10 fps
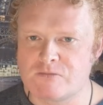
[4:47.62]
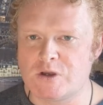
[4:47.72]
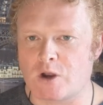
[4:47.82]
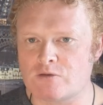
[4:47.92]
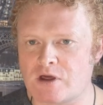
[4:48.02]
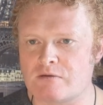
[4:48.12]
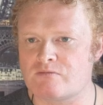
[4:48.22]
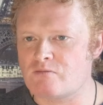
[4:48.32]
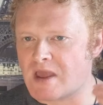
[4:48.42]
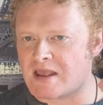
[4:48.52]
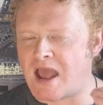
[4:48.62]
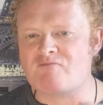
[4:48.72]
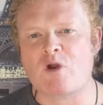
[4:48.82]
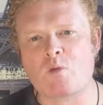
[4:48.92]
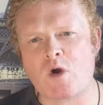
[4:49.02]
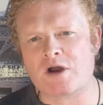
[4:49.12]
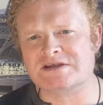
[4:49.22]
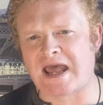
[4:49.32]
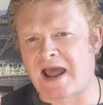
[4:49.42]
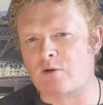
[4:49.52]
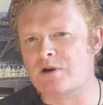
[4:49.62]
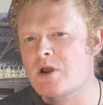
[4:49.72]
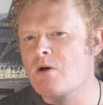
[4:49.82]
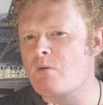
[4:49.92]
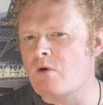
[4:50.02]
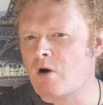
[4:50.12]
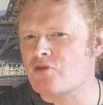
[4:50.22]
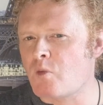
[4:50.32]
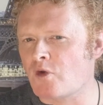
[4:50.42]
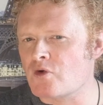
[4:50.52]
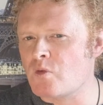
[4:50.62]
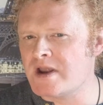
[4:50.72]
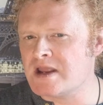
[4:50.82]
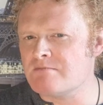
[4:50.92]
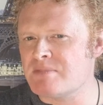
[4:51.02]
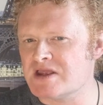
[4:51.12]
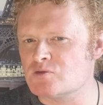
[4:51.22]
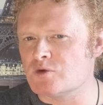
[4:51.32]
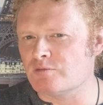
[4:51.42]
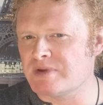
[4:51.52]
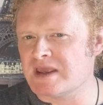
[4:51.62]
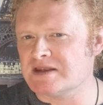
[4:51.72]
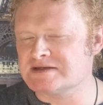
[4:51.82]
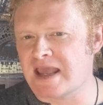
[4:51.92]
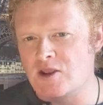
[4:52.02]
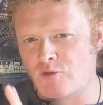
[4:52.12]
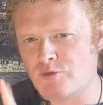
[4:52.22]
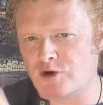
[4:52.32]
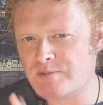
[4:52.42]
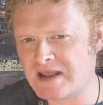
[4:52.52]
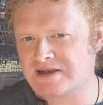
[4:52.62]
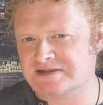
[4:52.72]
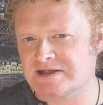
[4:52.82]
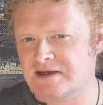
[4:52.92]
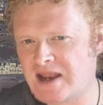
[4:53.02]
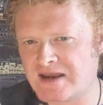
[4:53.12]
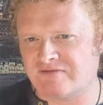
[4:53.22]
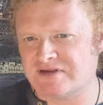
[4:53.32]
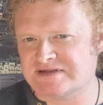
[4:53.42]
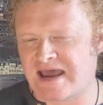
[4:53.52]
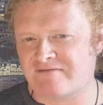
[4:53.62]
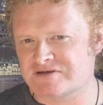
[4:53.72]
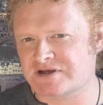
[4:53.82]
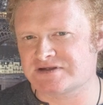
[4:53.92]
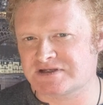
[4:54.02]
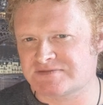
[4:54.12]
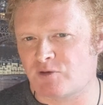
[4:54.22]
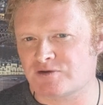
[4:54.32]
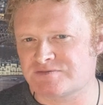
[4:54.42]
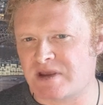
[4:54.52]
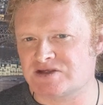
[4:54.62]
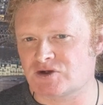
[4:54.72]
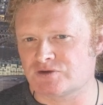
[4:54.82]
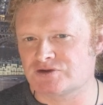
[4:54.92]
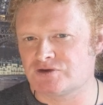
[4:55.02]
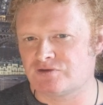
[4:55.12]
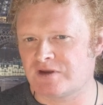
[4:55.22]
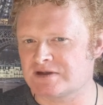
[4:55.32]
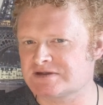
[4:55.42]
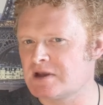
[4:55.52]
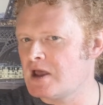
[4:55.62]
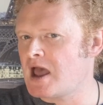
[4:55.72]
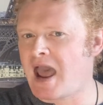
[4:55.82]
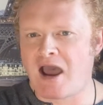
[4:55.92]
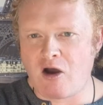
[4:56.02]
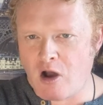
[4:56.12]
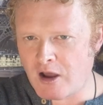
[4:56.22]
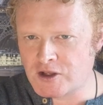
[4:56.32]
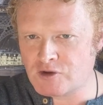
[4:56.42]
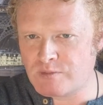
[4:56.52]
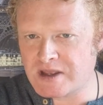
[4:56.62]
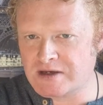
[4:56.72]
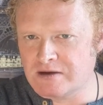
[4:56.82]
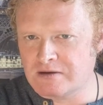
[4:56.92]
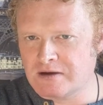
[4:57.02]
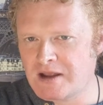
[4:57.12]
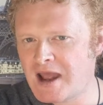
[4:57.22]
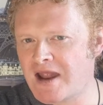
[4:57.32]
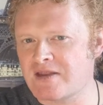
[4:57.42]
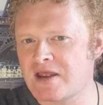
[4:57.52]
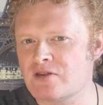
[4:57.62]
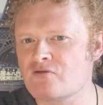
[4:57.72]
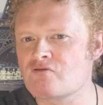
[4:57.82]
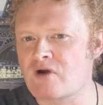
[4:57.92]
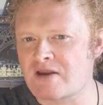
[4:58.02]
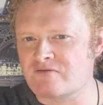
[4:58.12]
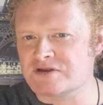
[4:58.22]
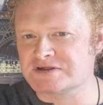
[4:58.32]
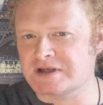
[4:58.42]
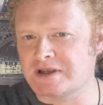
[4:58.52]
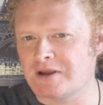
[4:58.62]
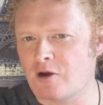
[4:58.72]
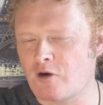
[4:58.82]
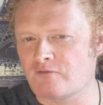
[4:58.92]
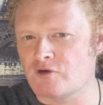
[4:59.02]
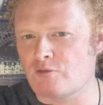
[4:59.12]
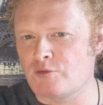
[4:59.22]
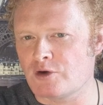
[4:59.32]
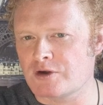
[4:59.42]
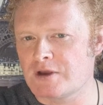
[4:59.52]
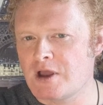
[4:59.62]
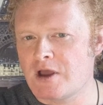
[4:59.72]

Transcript: it works out what the winning bid will be to get your book placed in any of these advertising spots based on two things: how high you bid and then the relevancy of your book.